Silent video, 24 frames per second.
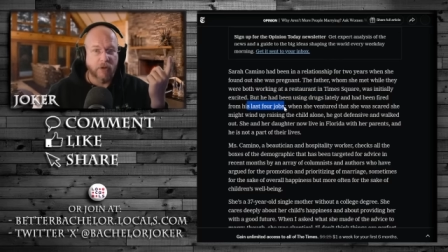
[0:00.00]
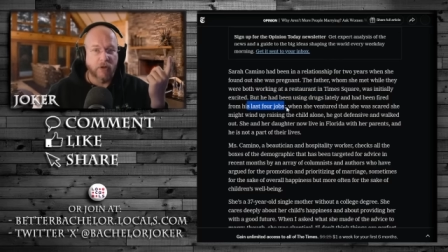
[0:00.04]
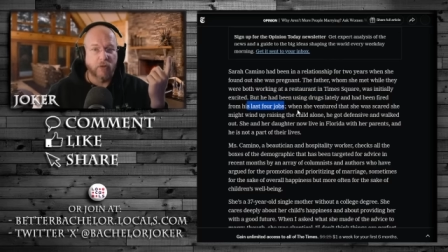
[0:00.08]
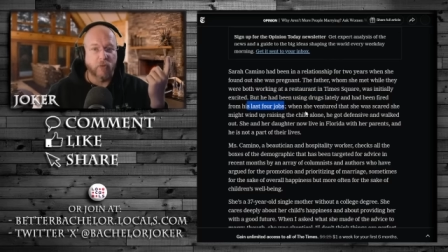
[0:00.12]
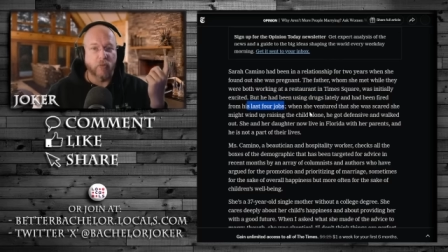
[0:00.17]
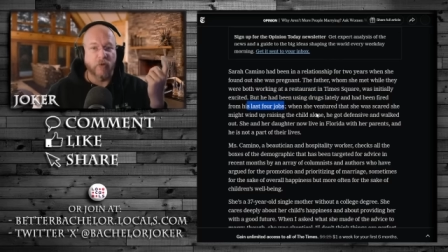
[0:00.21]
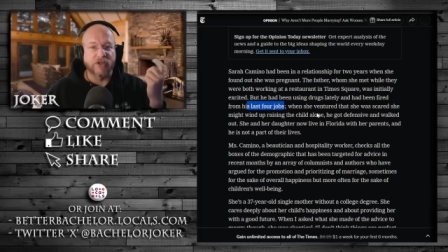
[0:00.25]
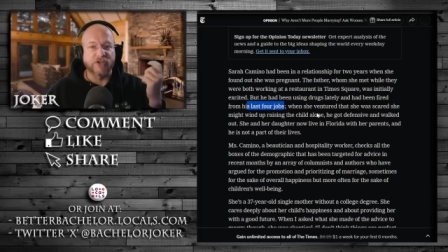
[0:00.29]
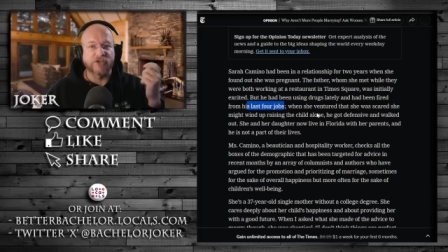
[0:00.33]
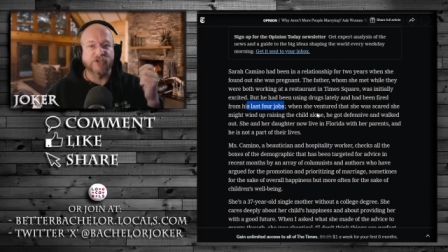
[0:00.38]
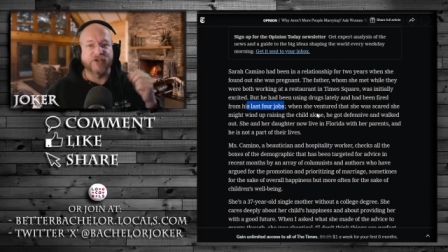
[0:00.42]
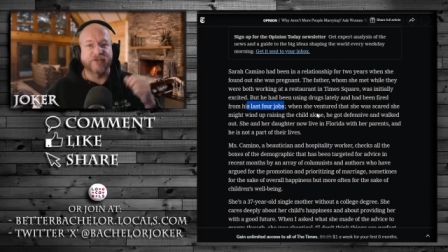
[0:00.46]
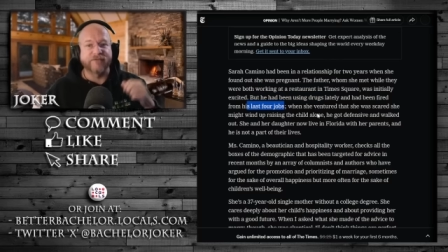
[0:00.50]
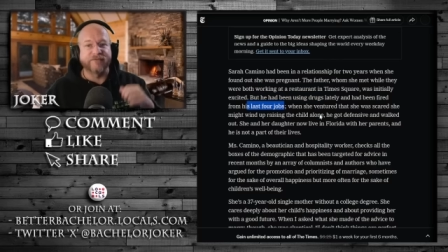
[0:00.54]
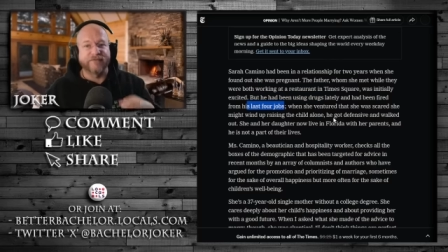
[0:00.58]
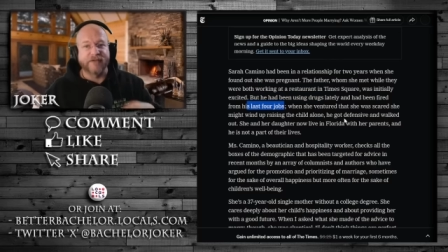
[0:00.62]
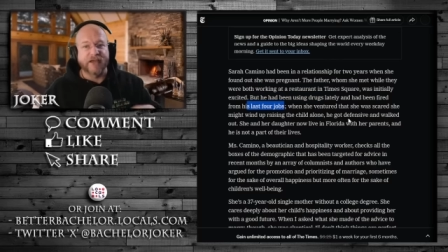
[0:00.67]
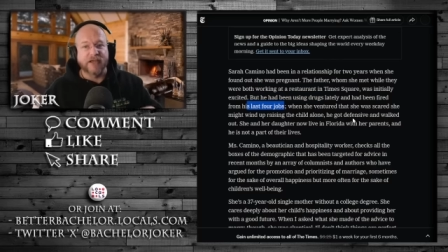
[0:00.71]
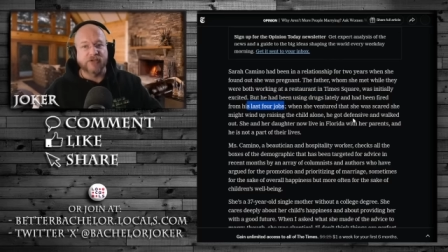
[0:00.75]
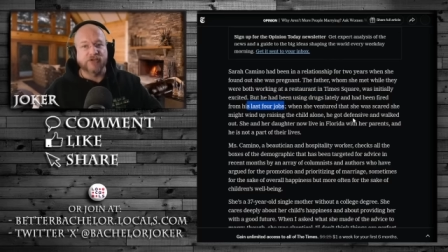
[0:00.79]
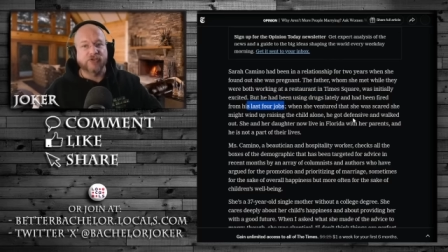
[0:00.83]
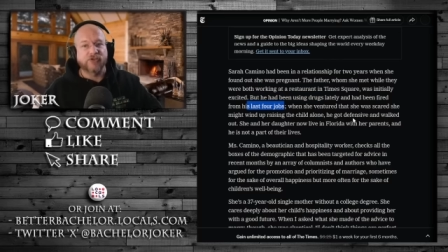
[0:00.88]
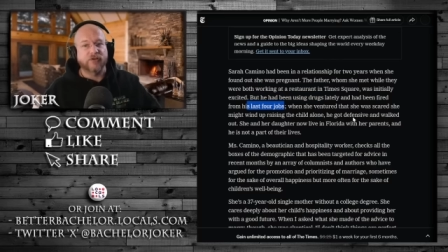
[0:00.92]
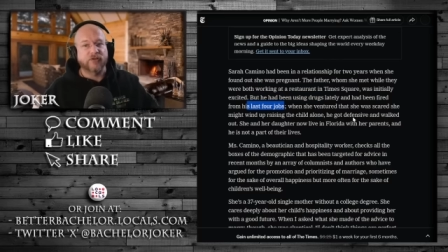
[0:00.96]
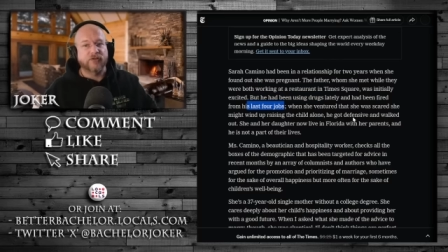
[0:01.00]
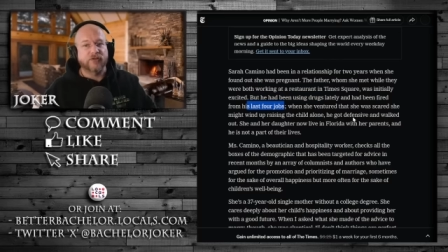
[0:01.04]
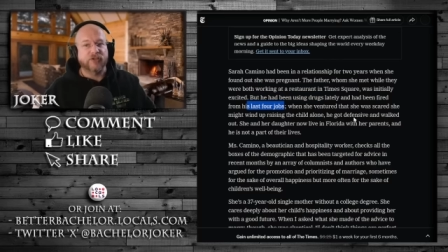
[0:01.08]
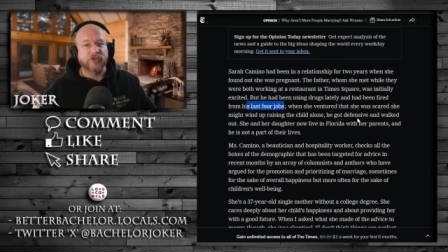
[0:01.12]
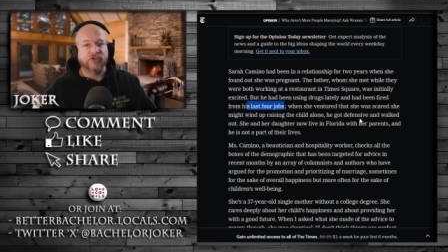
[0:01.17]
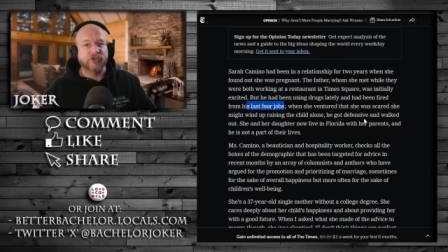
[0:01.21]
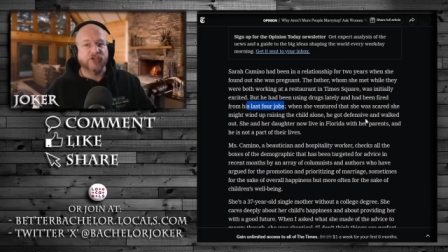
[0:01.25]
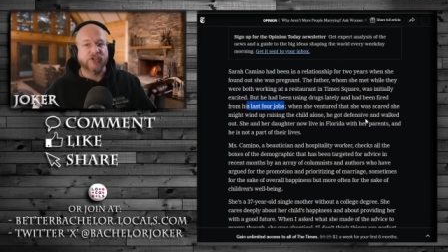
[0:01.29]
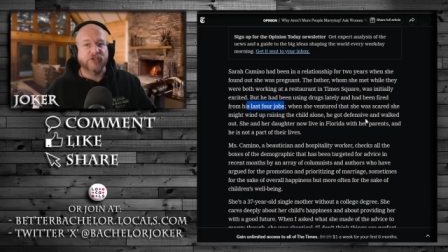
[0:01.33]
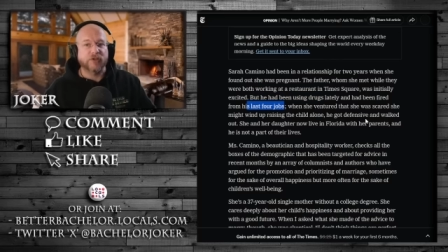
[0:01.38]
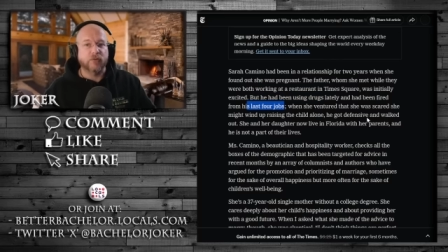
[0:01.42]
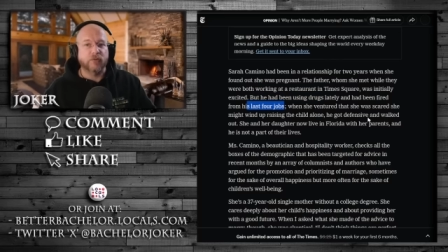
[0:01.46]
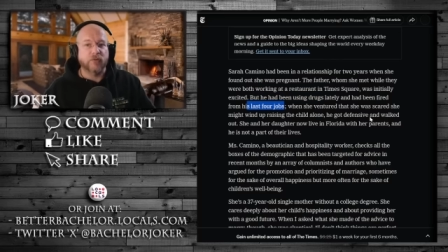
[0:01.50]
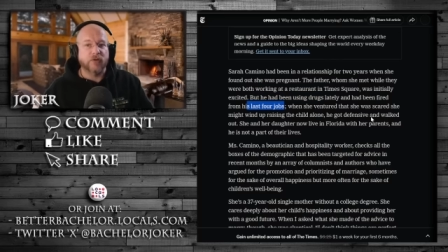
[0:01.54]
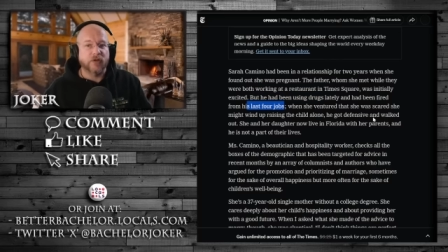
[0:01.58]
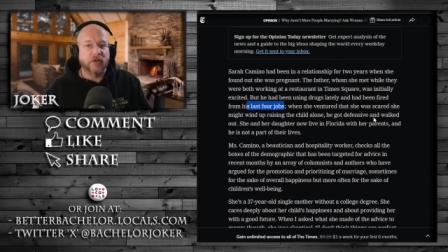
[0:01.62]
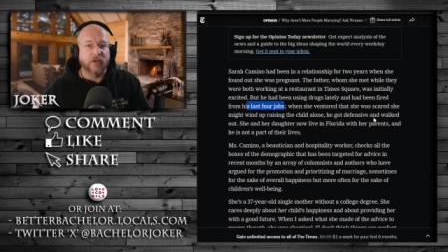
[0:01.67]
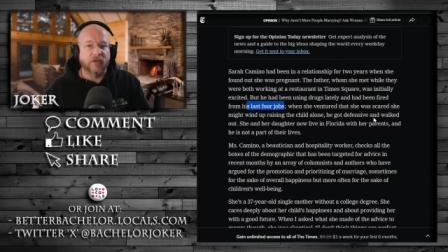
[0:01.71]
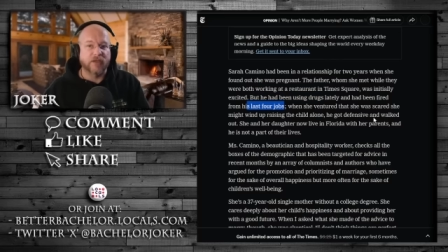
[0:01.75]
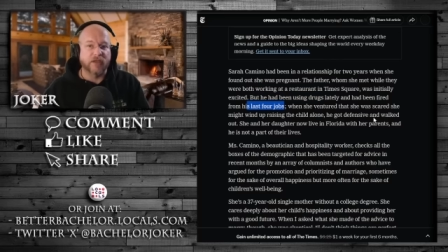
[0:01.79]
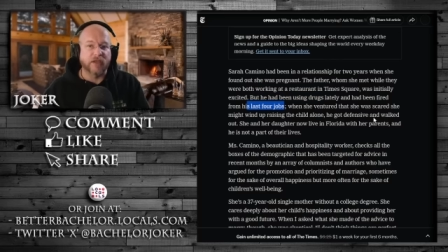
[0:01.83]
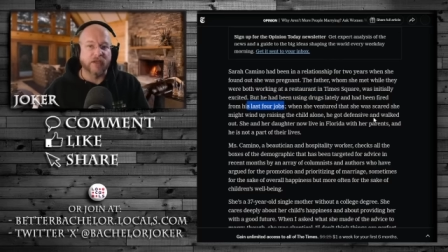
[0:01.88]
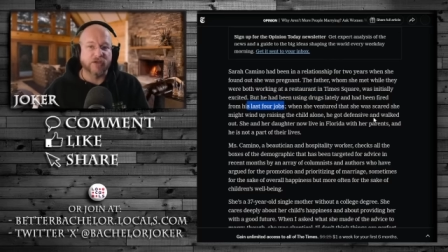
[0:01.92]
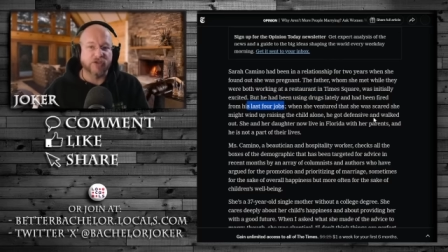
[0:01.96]
When she ventured that
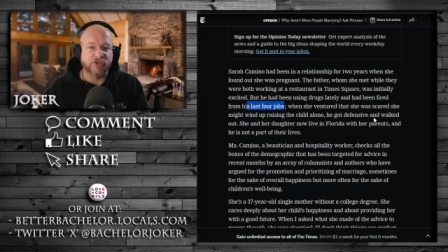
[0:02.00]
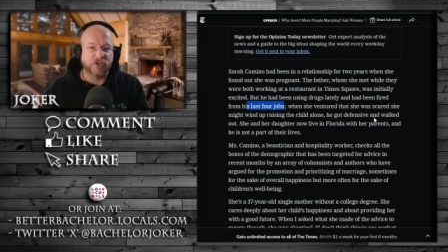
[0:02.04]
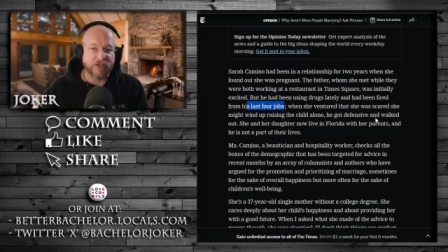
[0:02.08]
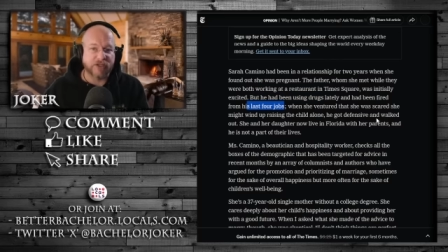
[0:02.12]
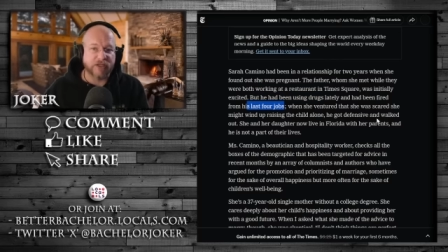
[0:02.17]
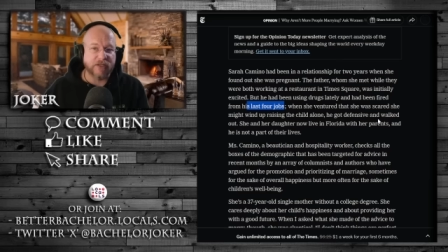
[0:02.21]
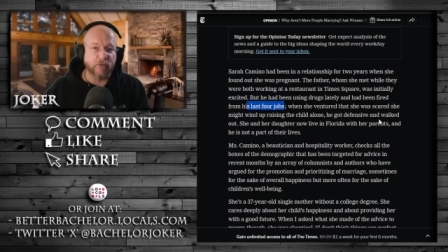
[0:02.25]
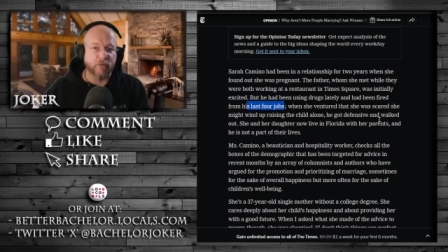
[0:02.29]
she